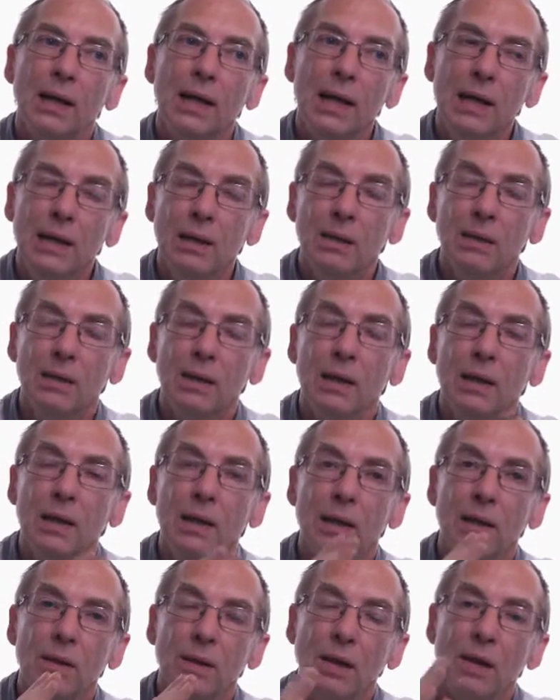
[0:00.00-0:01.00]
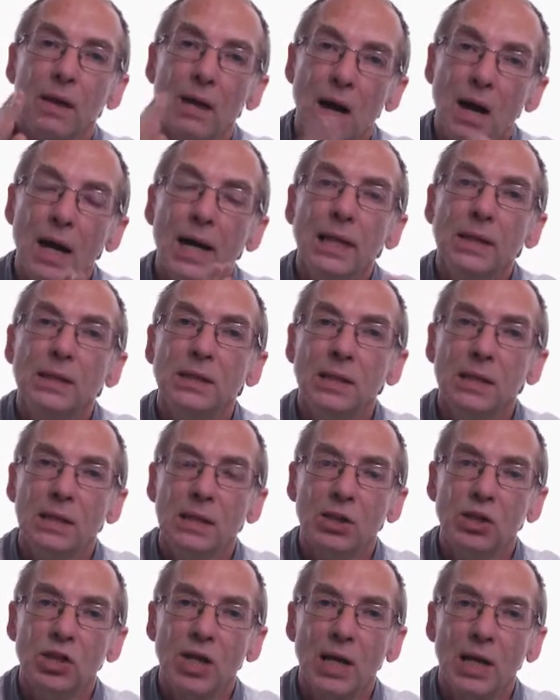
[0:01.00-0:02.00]
in the lines in
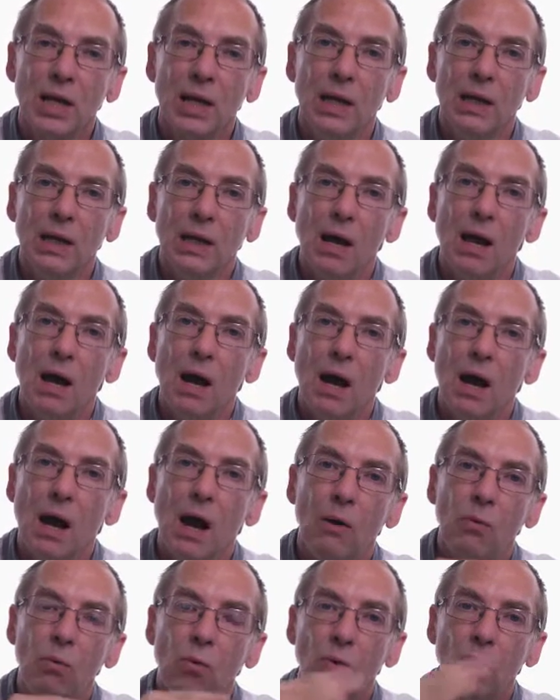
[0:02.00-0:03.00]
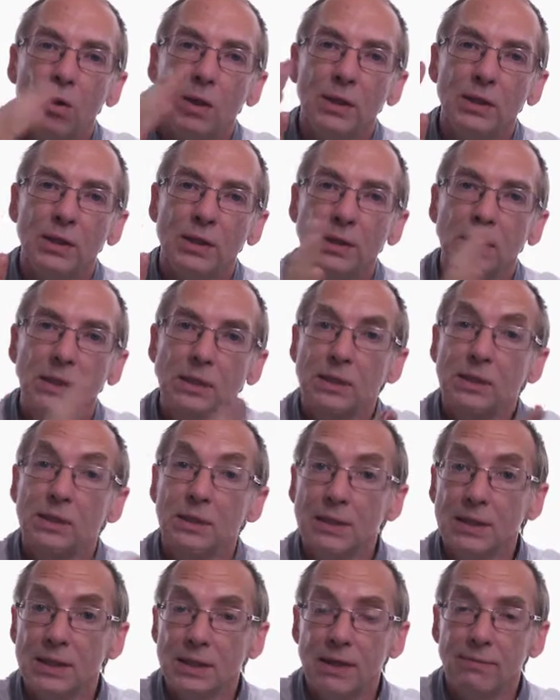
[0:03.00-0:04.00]
the jacket are all at 6s
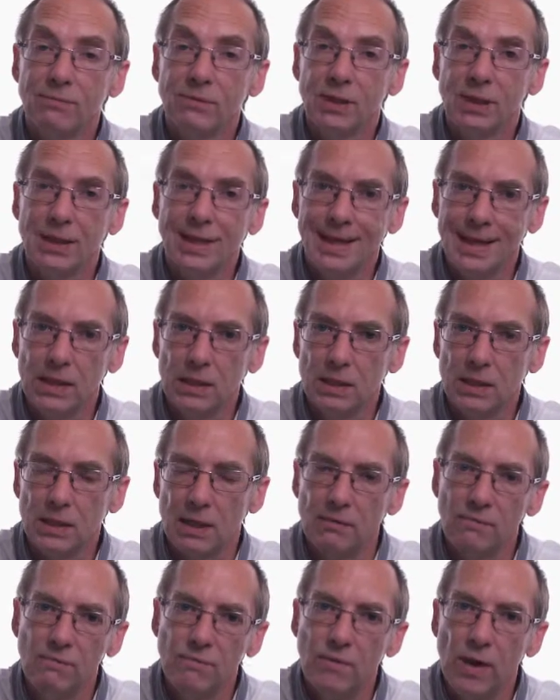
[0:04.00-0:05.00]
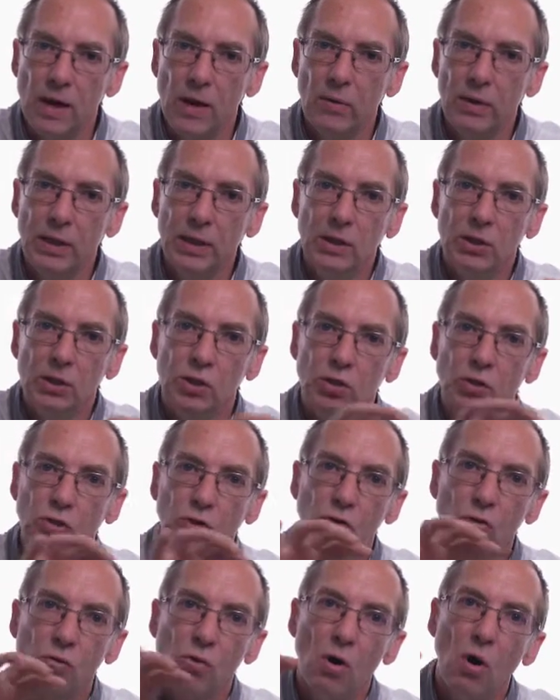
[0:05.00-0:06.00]
and 7s against that very
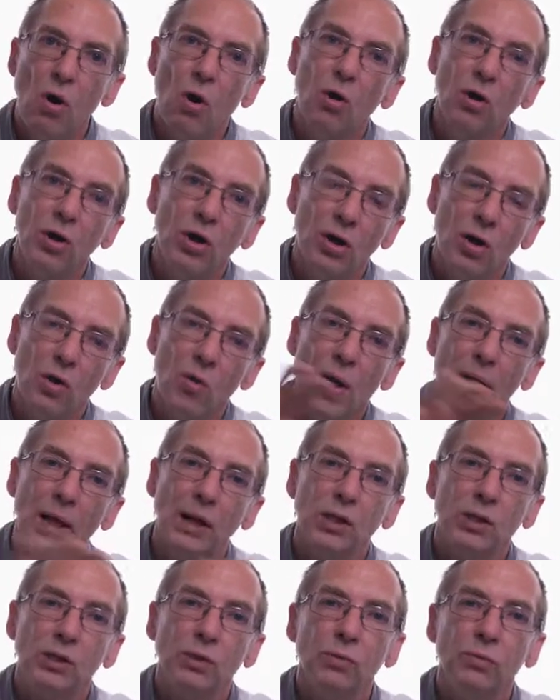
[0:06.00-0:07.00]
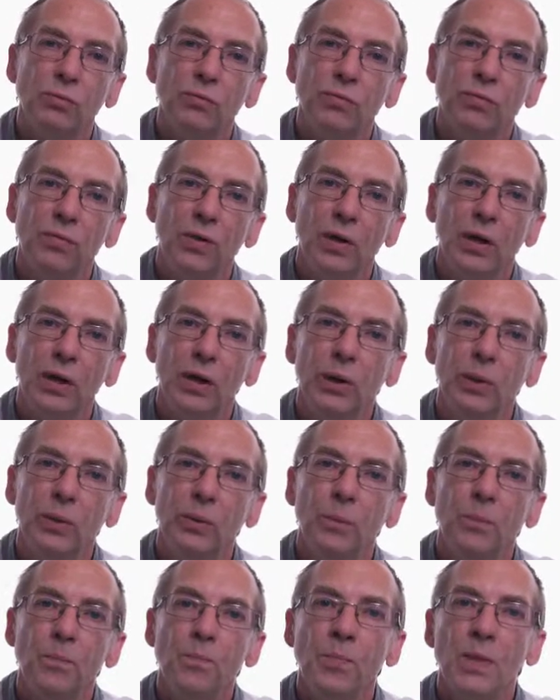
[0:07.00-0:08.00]
strong directional flow.
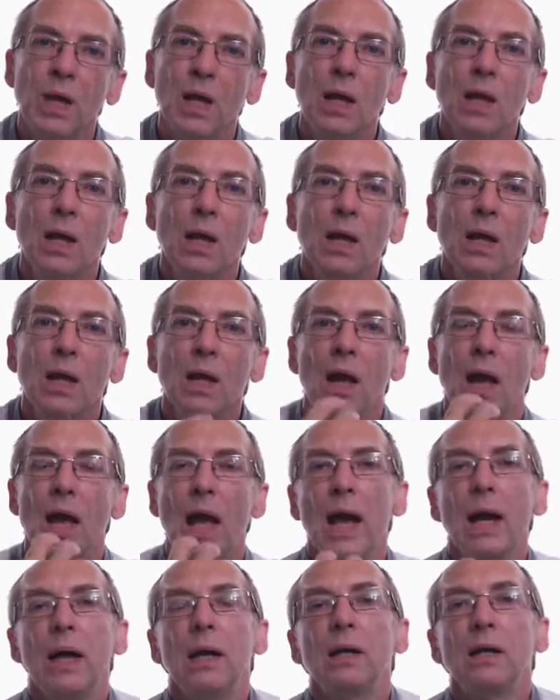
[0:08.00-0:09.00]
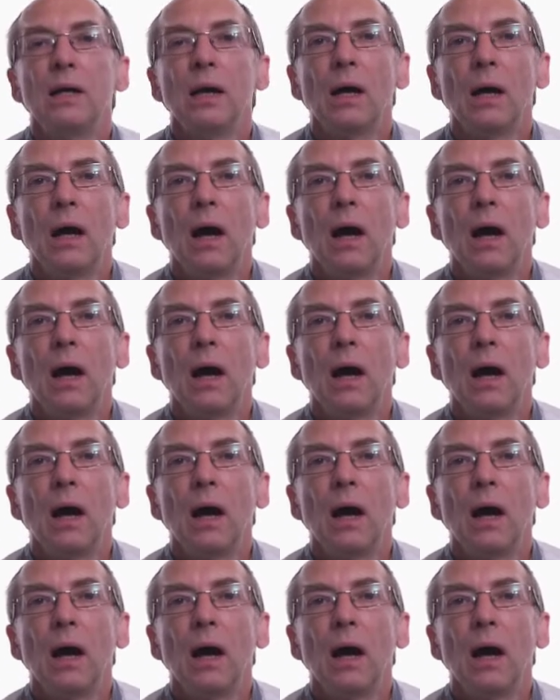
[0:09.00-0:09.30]
And